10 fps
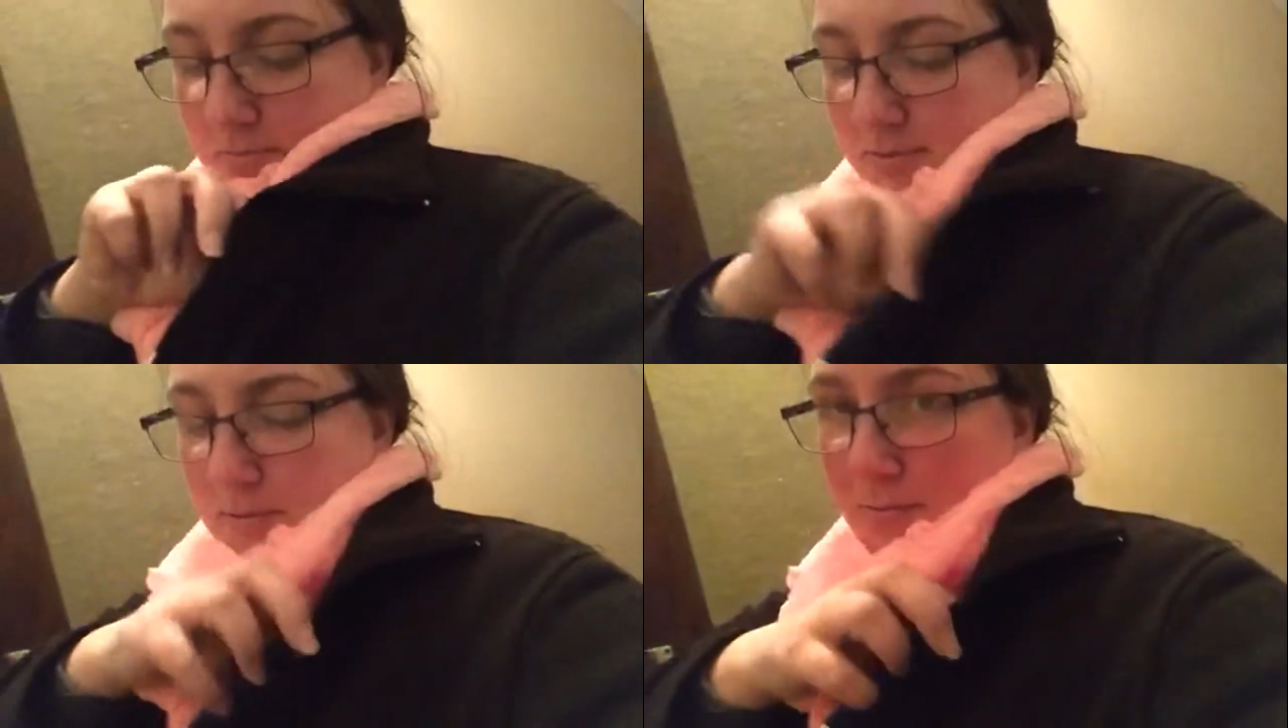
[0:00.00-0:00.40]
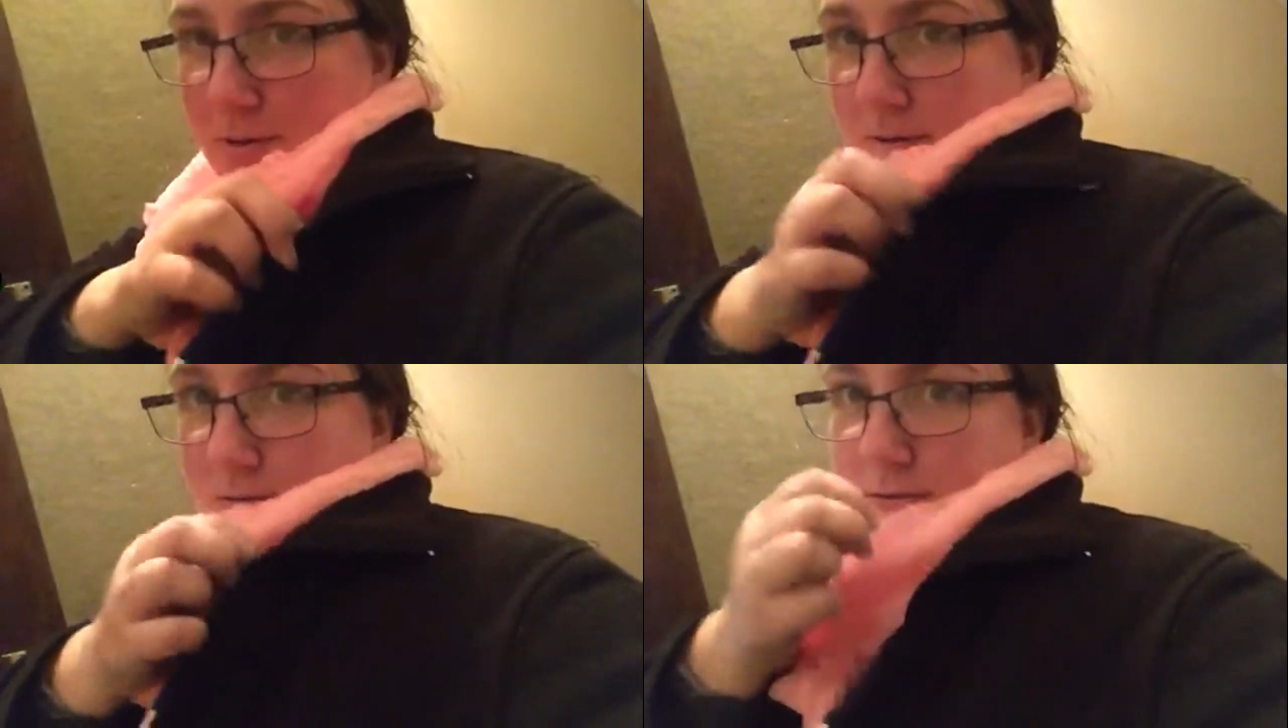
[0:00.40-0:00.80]

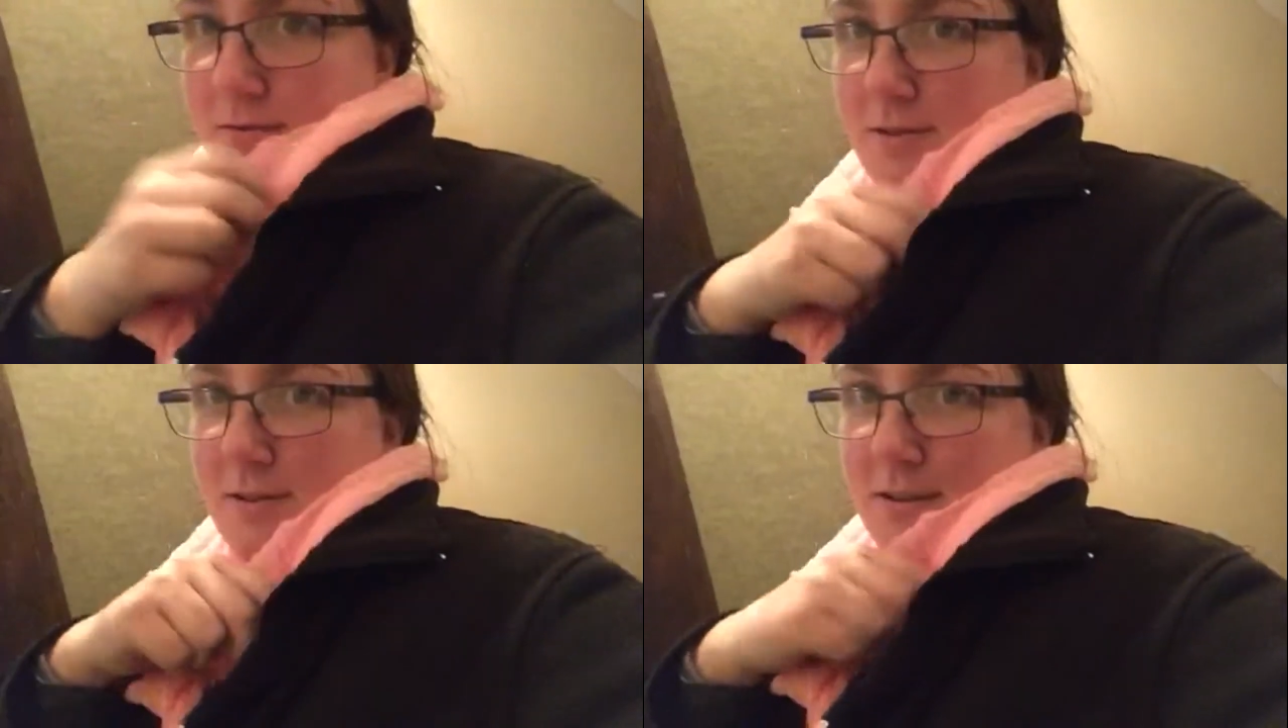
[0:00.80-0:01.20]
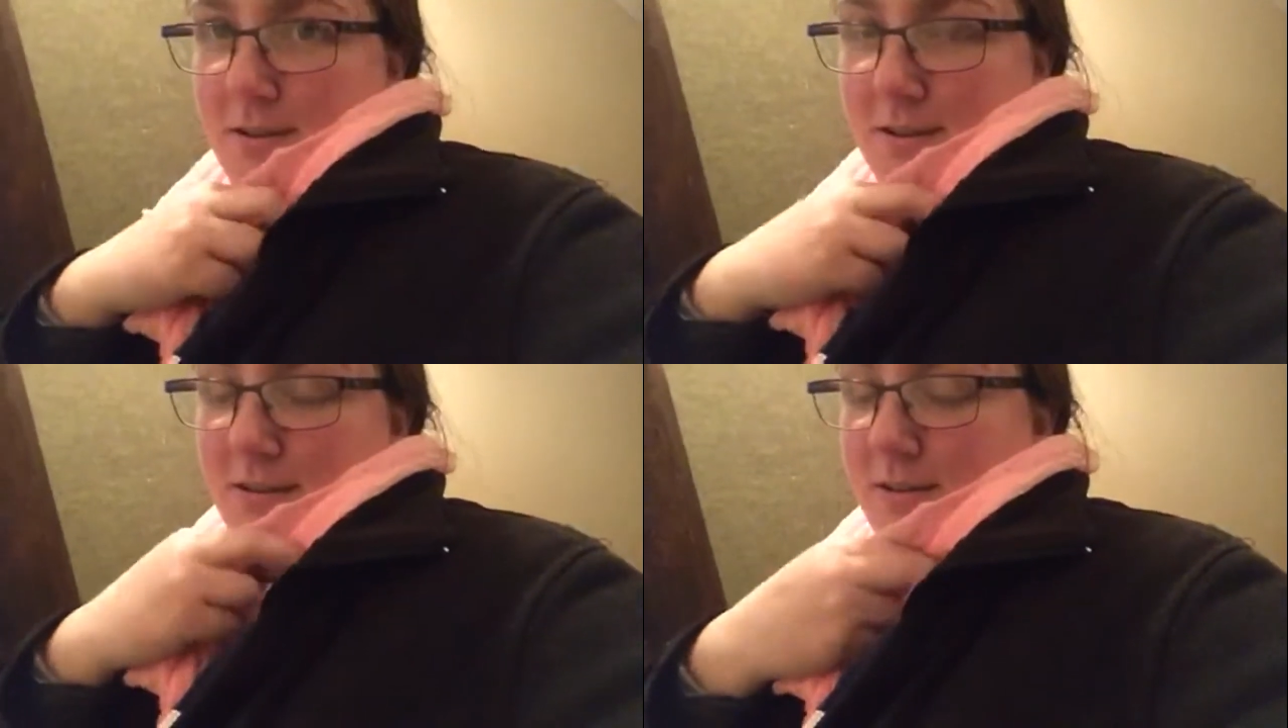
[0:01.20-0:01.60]
somewhere
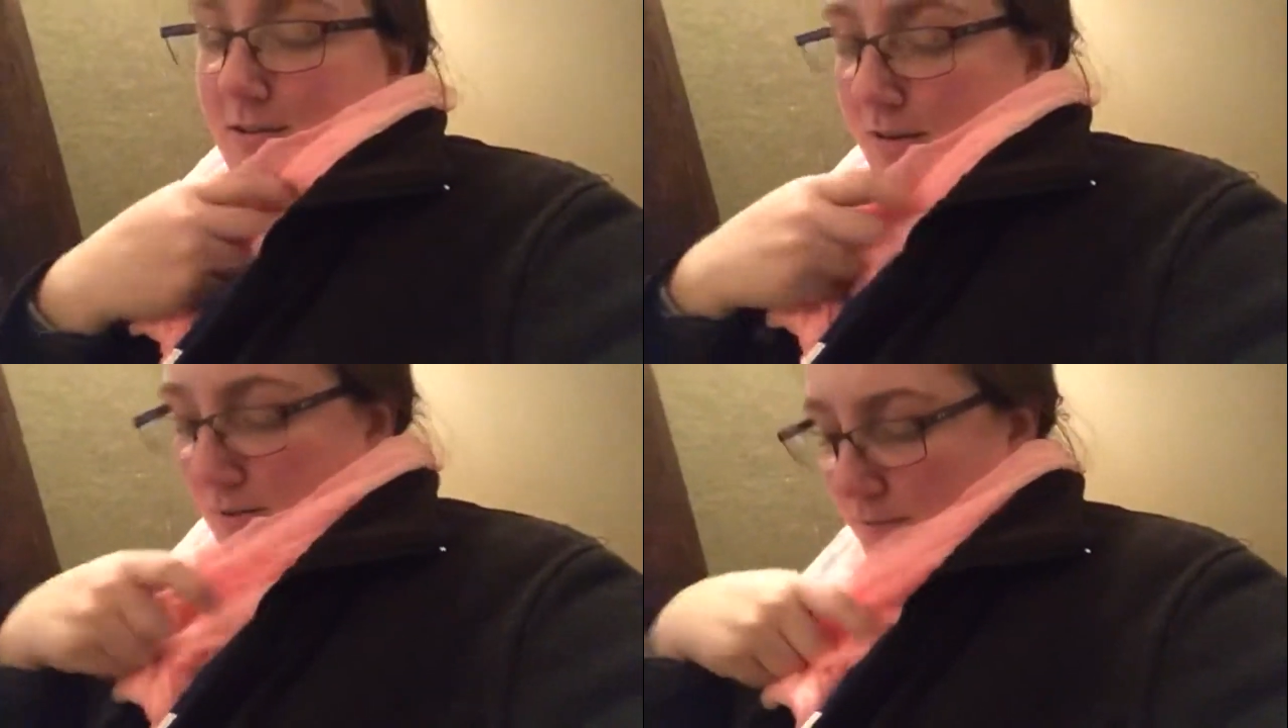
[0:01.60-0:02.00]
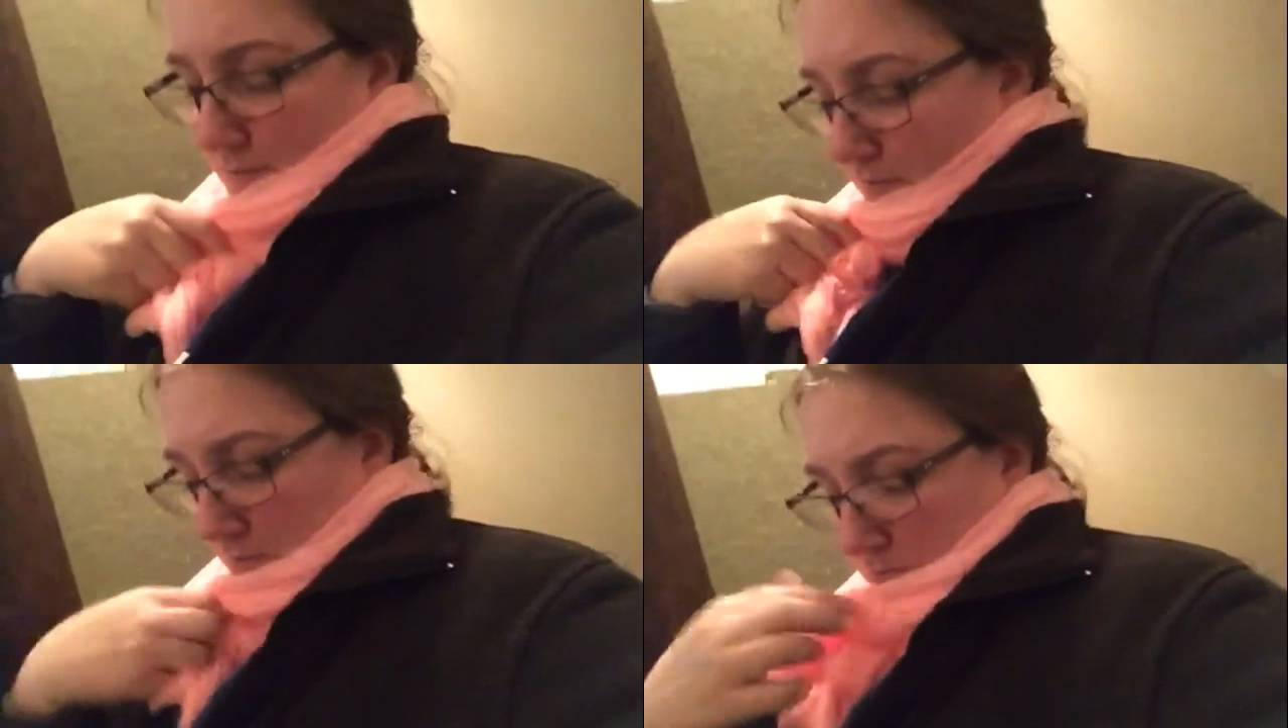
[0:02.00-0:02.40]
in
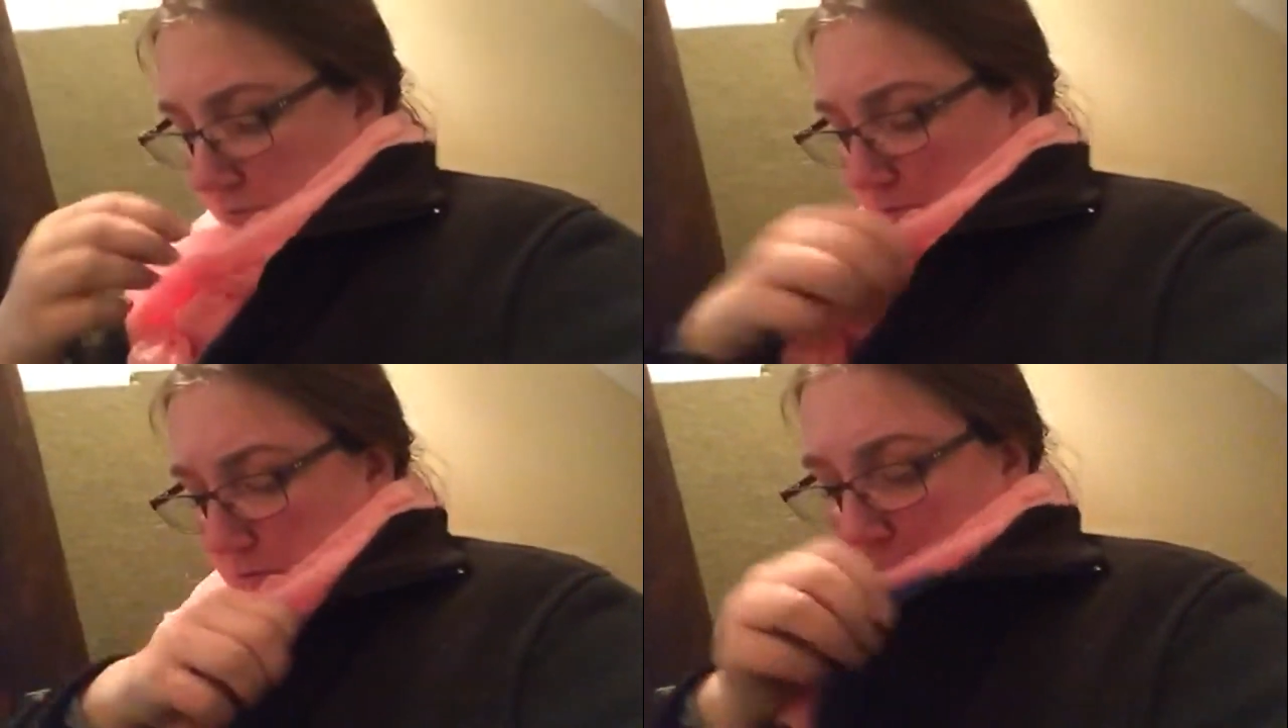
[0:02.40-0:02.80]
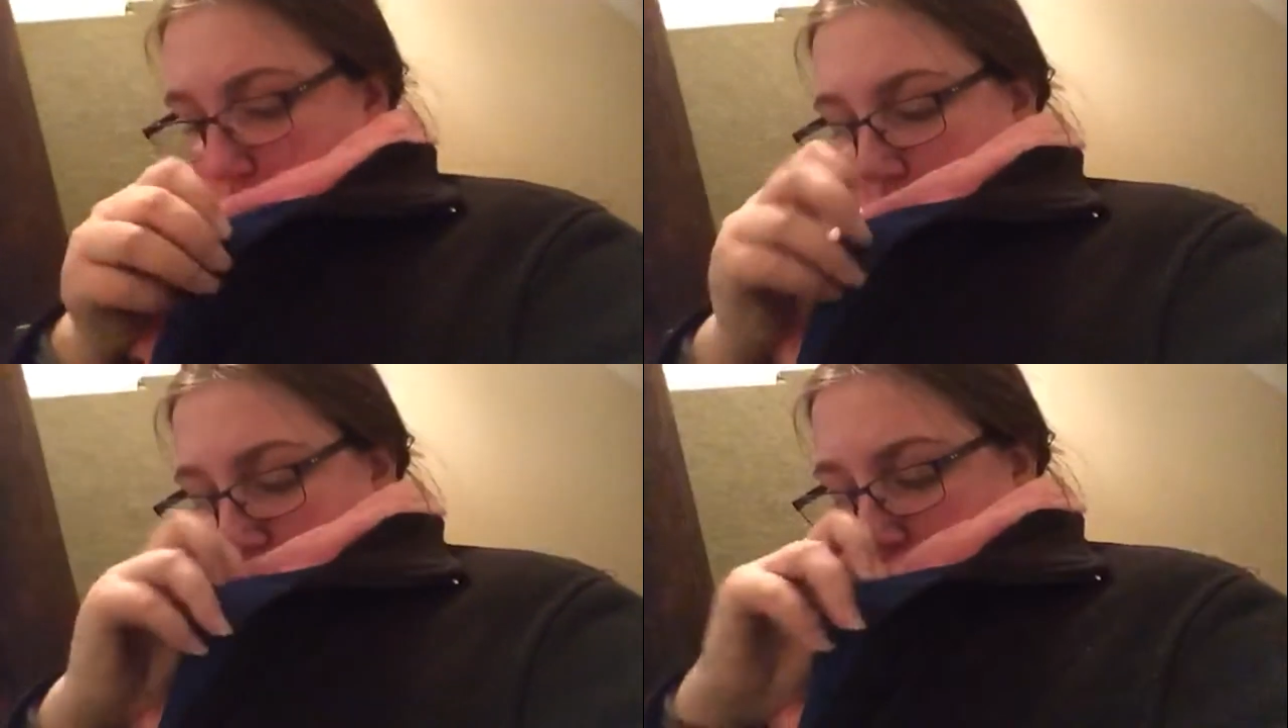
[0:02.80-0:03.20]
here,
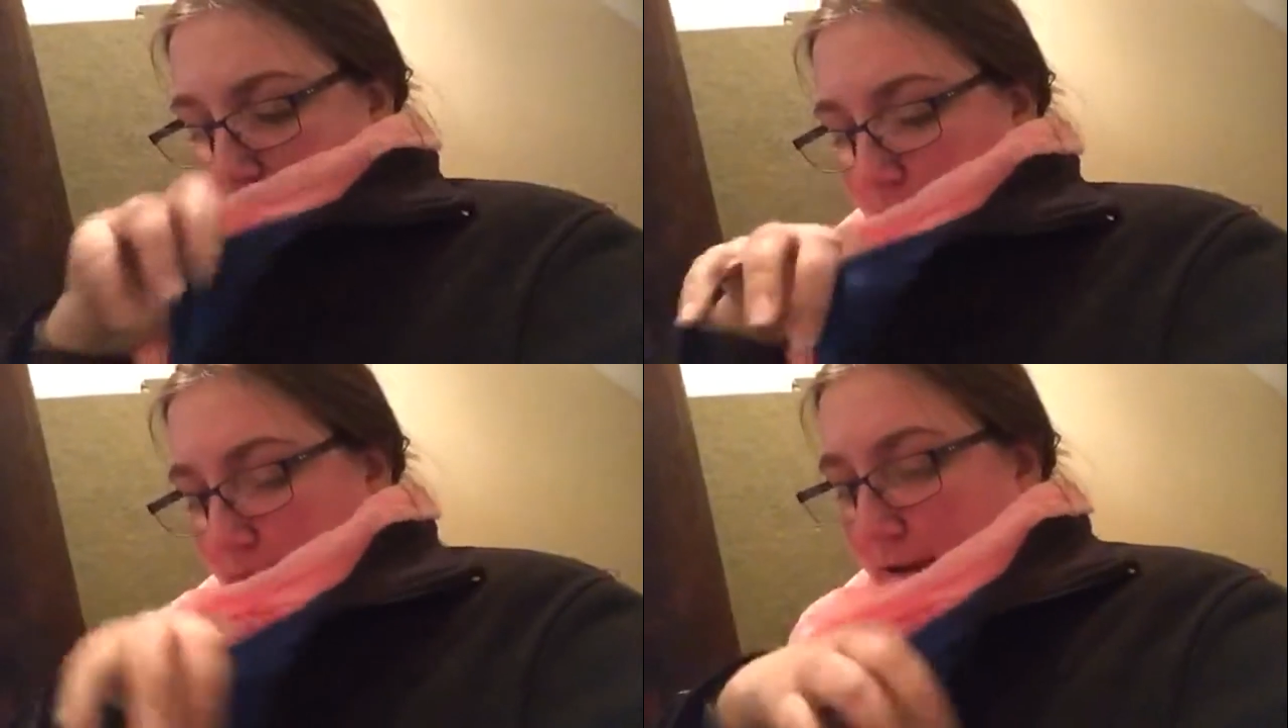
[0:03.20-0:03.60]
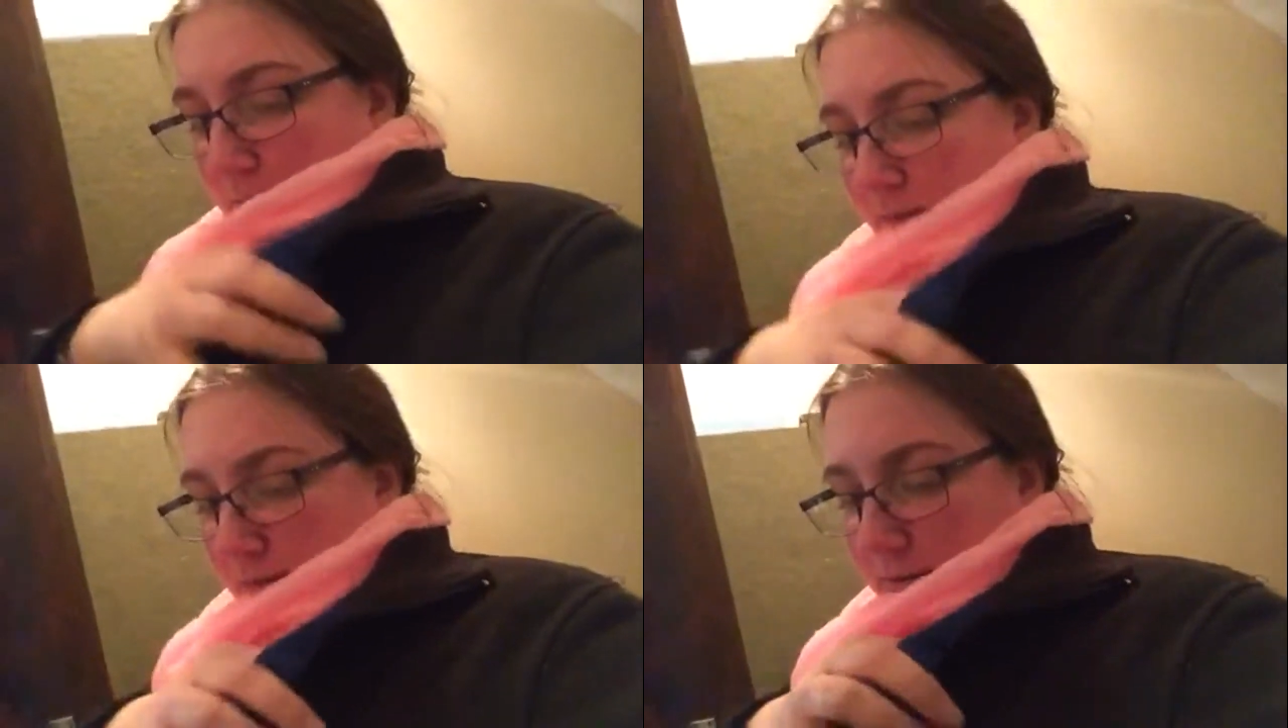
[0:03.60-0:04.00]
not that
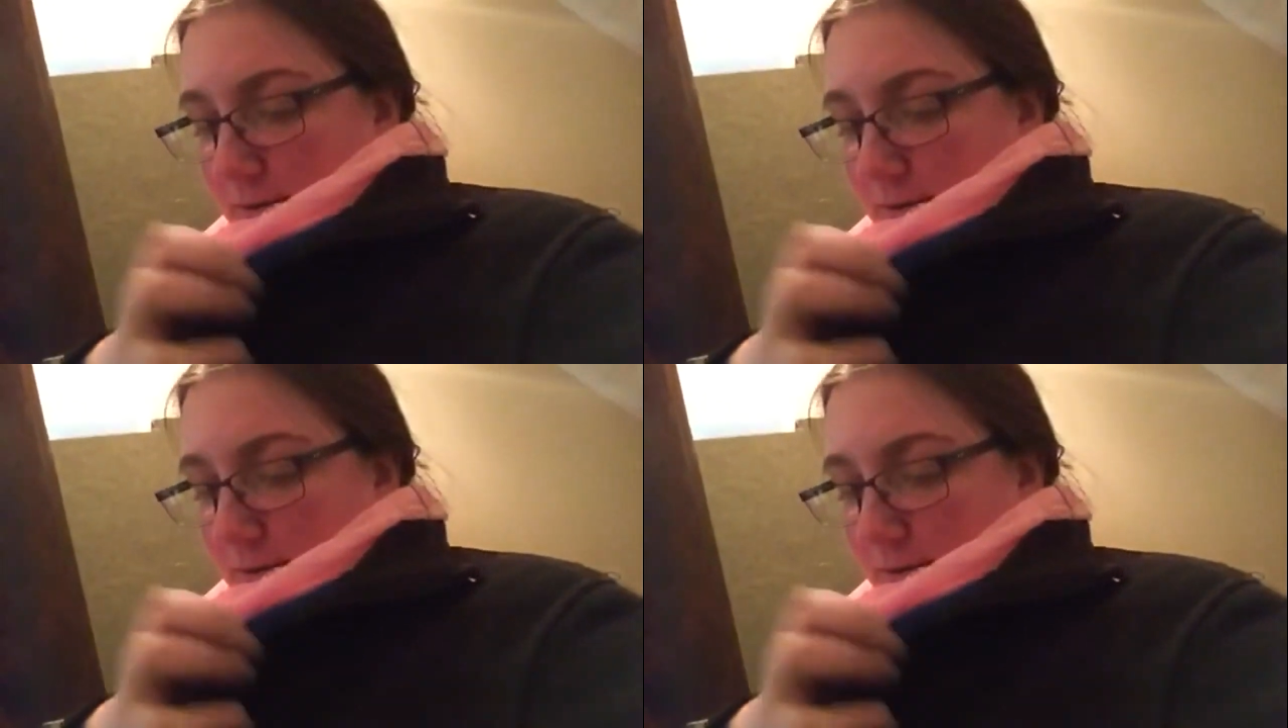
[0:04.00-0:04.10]
one,